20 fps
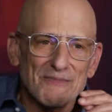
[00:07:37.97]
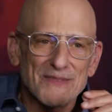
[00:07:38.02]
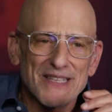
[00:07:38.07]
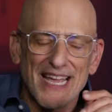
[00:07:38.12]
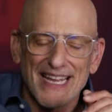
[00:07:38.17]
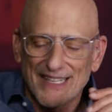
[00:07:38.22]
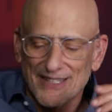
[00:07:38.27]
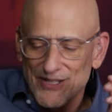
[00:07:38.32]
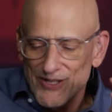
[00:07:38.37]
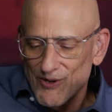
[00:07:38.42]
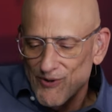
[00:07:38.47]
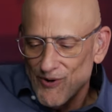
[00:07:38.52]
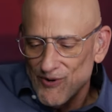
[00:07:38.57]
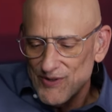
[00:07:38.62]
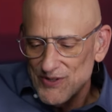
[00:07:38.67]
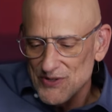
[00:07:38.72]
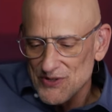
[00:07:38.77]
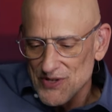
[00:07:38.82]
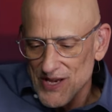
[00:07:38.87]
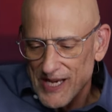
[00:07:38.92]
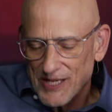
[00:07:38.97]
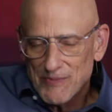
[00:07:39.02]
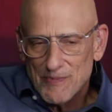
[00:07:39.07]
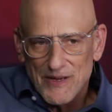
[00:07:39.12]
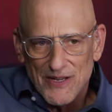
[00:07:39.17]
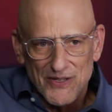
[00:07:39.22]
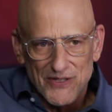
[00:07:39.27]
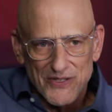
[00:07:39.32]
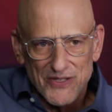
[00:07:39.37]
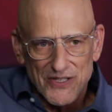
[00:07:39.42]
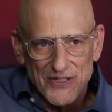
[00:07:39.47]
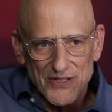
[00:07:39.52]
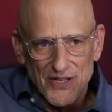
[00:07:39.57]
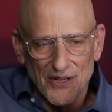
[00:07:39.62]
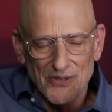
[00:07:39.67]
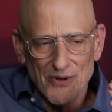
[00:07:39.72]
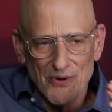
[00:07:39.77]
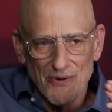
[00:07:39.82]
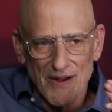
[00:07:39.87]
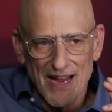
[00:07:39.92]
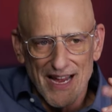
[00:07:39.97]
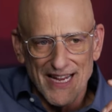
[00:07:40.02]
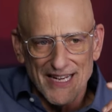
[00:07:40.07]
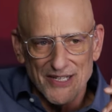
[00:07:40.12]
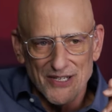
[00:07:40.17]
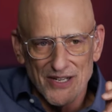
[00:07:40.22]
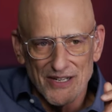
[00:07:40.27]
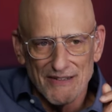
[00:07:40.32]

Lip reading: take the oral sex because she's underage,